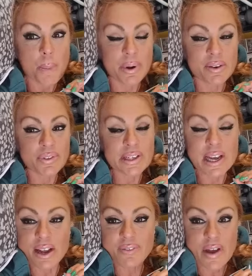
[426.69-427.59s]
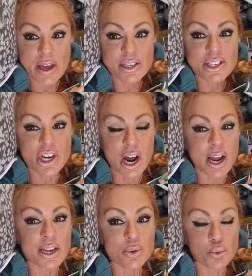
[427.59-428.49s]
But if they take advantage,
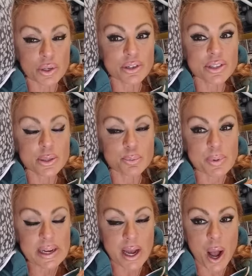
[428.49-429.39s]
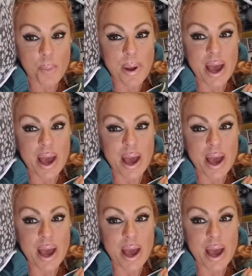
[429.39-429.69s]
I will speak up,